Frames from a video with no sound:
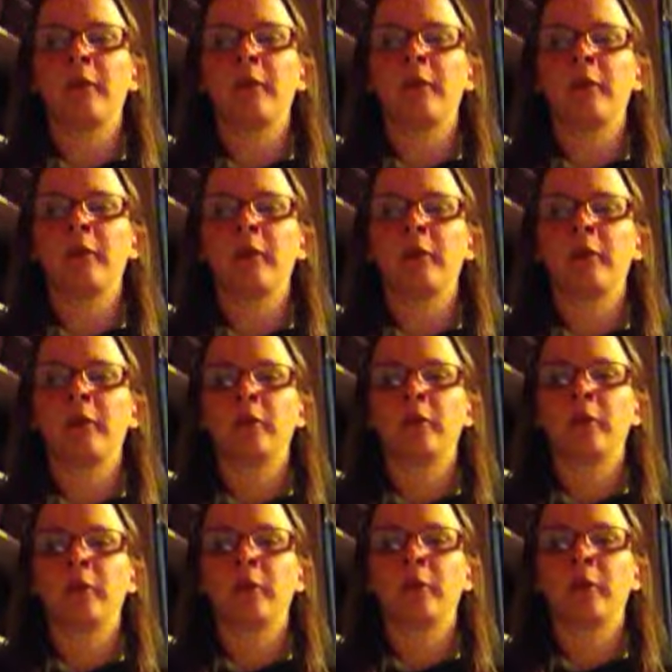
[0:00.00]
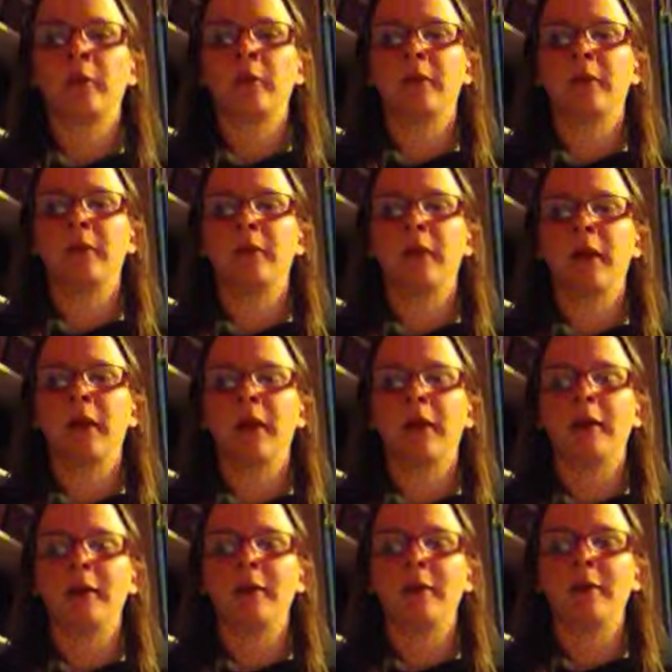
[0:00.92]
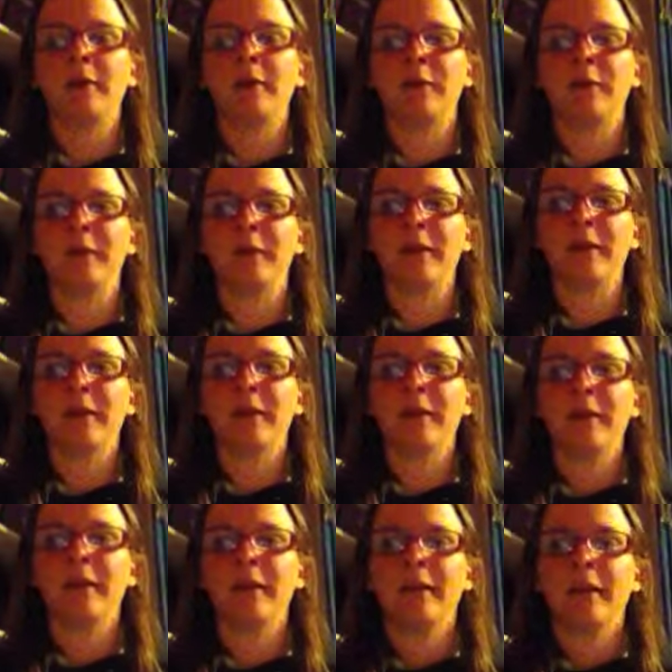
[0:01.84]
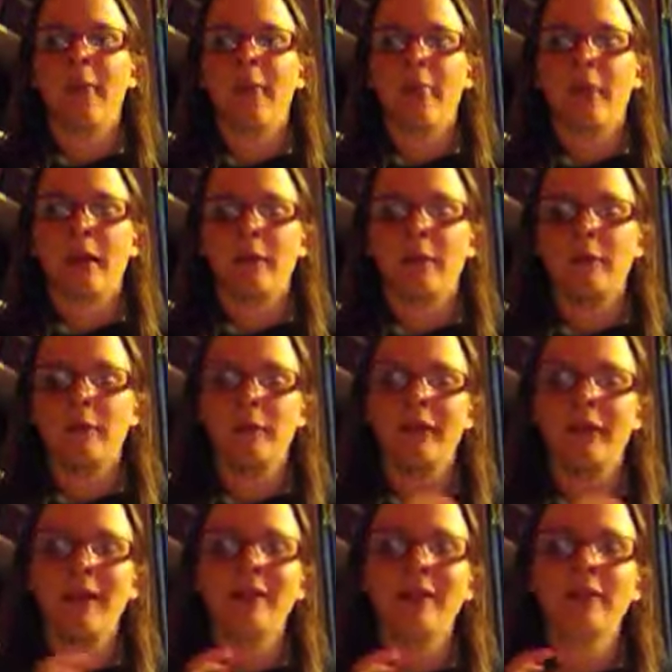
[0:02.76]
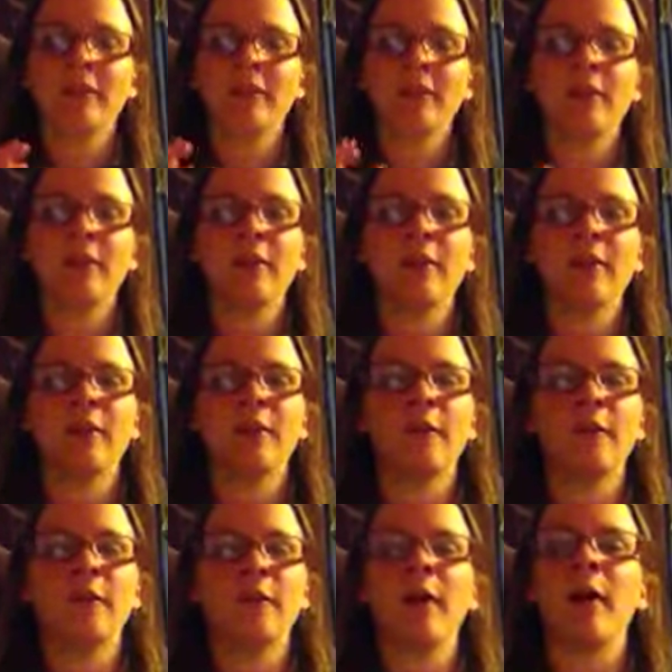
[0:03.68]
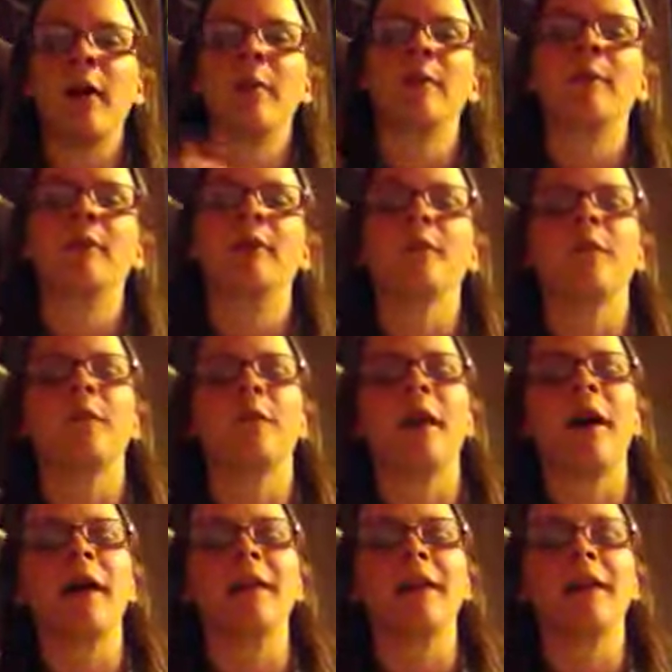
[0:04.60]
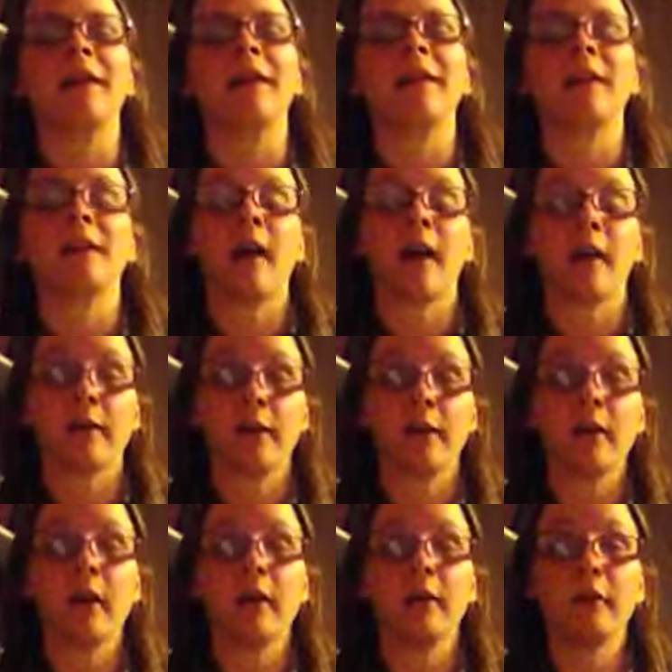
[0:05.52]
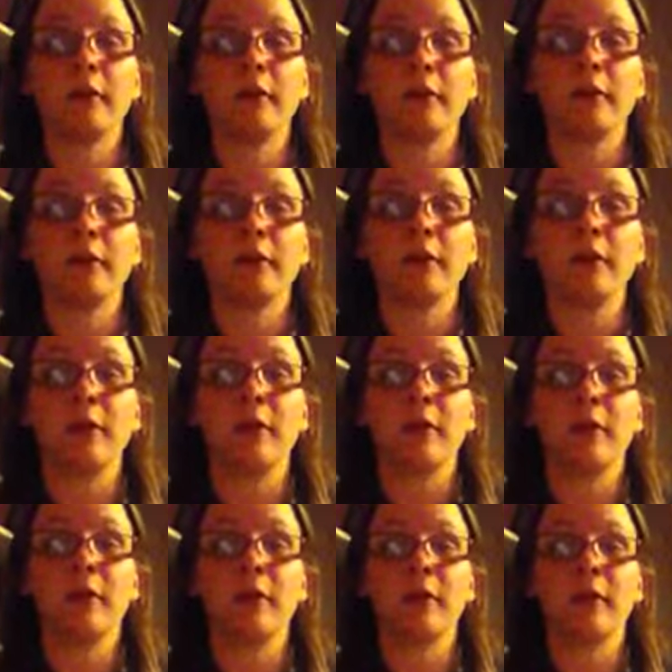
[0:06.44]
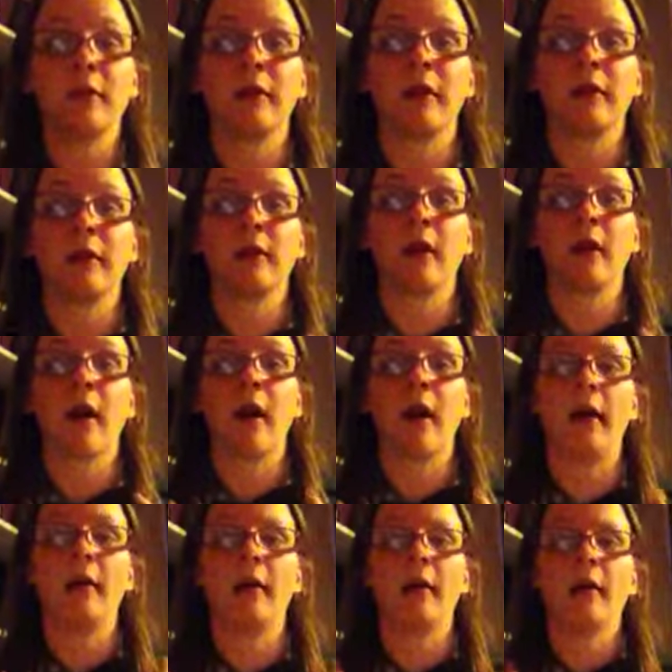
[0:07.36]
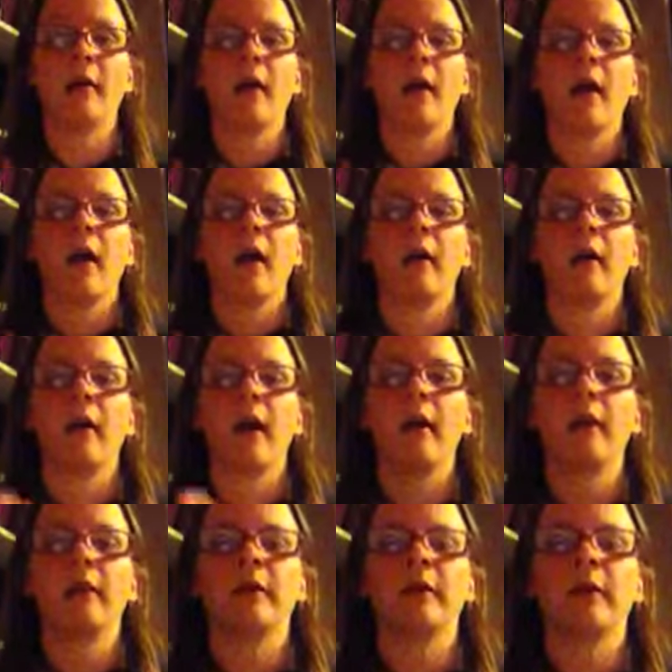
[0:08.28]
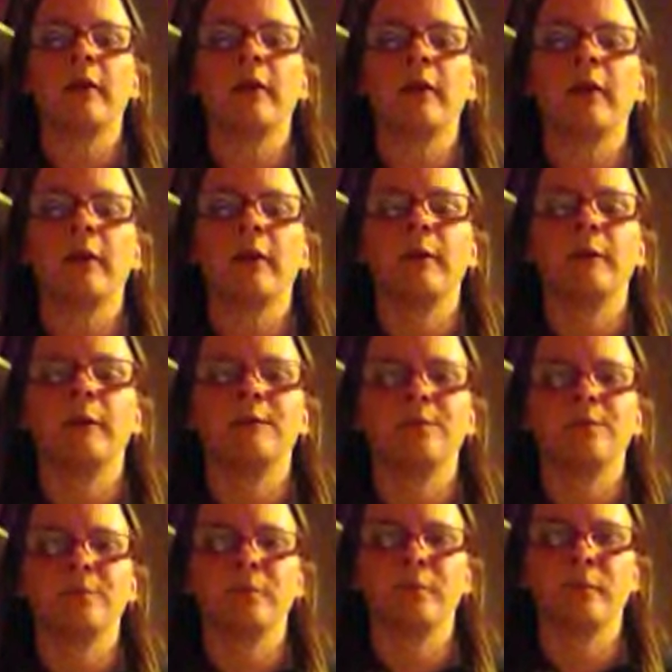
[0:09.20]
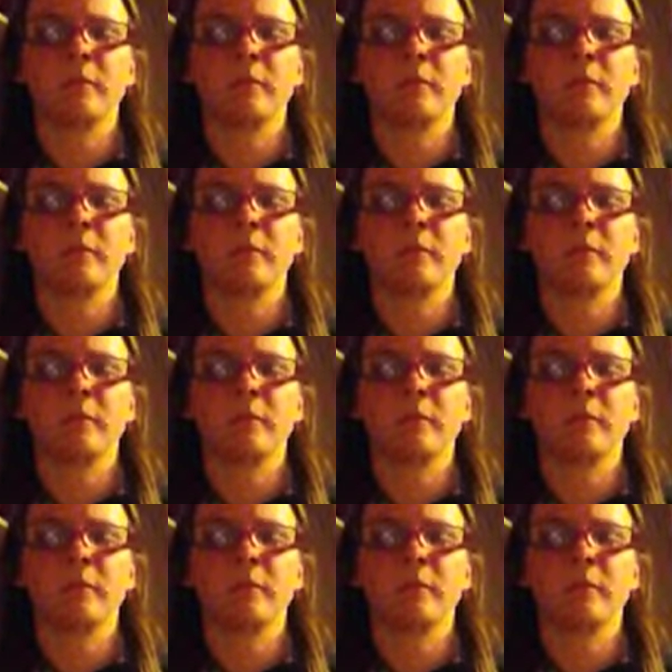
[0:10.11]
finally understood what was going on in the movie. Movie. It's just a good film. It's funny. It's got good cartoon humor. It's got a lot of um,